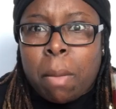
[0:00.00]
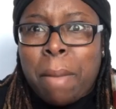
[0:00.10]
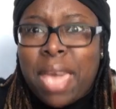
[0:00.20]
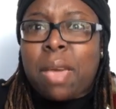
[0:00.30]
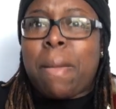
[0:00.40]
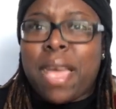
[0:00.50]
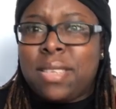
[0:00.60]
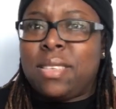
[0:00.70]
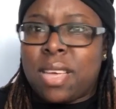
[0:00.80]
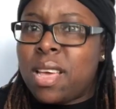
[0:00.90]
Make it
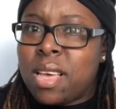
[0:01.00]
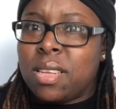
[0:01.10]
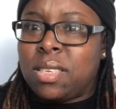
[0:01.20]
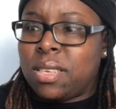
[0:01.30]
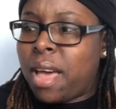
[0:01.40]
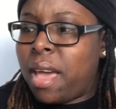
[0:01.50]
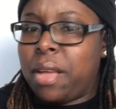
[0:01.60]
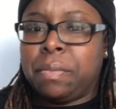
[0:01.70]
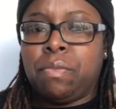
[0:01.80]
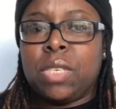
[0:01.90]
make sense.
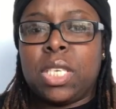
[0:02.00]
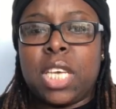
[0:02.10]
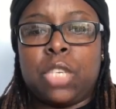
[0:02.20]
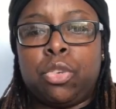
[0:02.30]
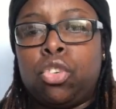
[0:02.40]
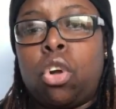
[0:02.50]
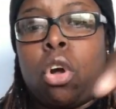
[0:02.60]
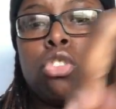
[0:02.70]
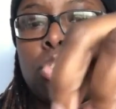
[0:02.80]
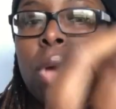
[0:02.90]
Like, sis, what, you gonna
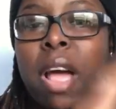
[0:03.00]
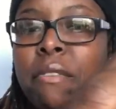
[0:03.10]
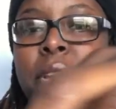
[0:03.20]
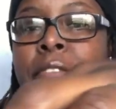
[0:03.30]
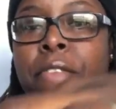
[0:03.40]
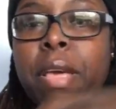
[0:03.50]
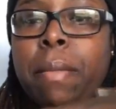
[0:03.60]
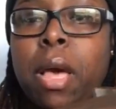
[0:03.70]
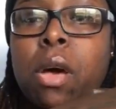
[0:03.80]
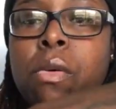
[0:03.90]
go shoot every
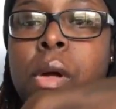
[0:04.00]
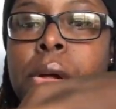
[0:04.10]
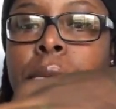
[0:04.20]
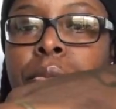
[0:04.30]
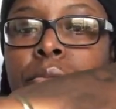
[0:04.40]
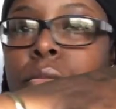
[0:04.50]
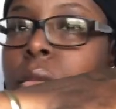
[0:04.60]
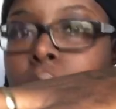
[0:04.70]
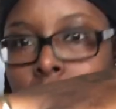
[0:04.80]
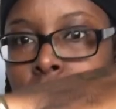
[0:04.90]
female?
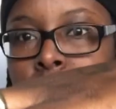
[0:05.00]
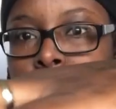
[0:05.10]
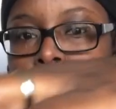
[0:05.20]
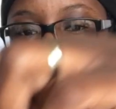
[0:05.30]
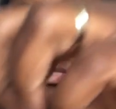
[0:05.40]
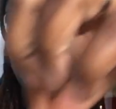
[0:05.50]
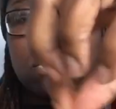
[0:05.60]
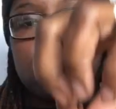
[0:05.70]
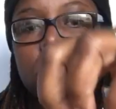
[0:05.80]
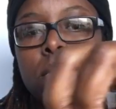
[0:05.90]
No.
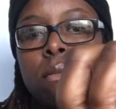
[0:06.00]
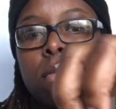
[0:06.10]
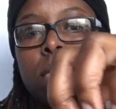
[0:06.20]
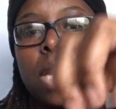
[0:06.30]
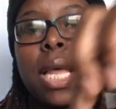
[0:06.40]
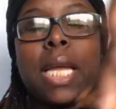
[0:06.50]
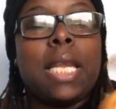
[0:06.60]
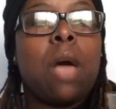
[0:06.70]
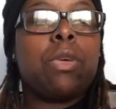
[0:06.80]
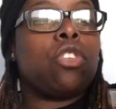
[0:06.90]
Like,
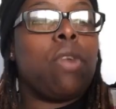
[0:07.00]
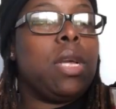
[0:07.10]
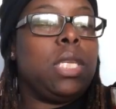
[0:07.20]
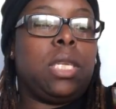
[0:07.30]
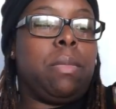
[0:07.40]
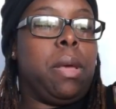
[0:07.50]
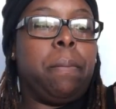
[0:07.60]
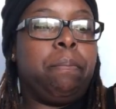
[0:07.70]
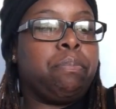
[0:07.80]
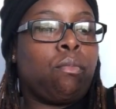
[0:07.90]
that was crazy to
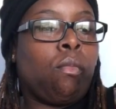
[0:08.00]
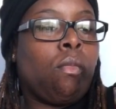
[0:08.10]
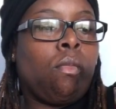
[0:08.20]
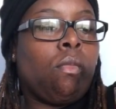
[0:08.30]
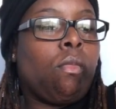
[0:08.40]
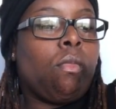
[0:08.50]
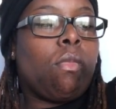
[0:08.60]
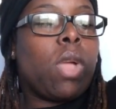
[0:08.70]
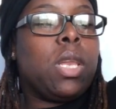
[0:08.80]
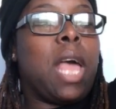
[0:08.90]
me.
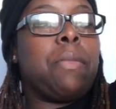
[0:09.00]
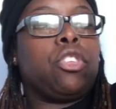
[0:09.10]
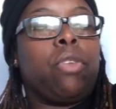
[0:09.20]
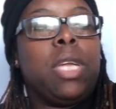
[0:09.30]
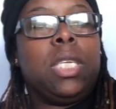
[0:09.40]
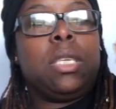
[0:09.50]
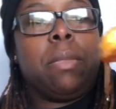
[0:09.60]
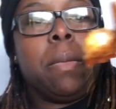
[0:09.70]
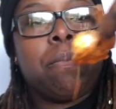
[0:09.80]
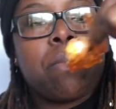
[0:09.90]
That was crazy to
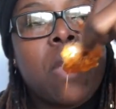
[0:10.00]
me.